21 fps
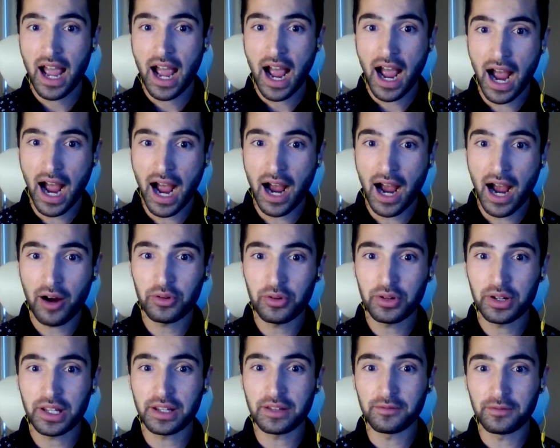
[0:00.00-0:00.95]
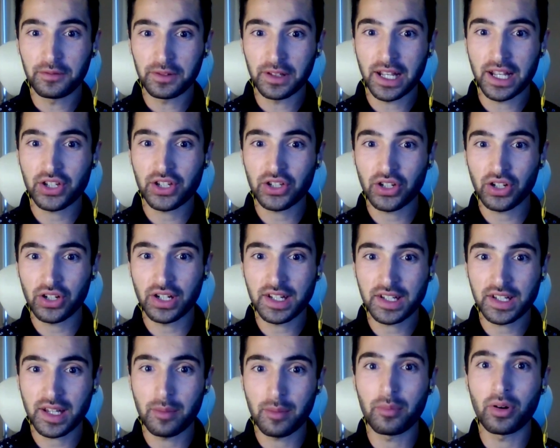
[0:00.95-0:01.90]
how inflation
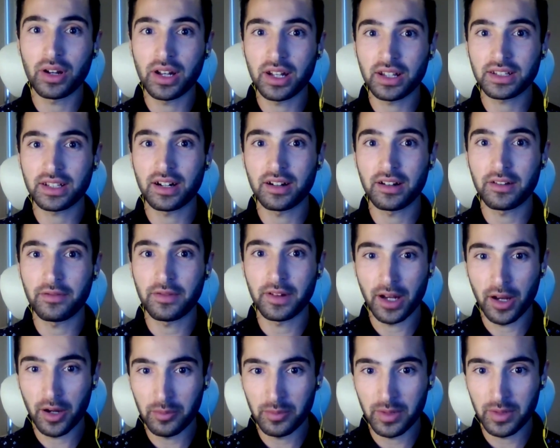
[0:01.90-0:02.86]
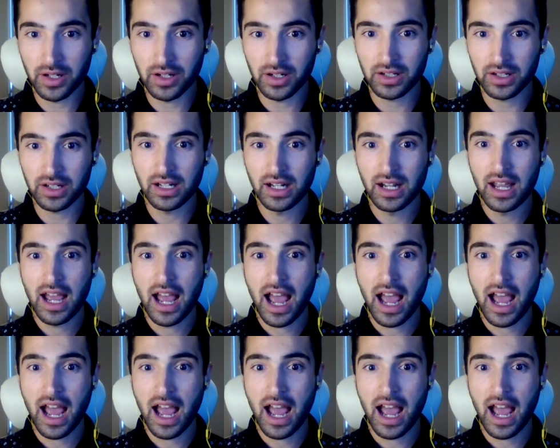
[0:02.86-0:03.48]
is a monetary phenomenon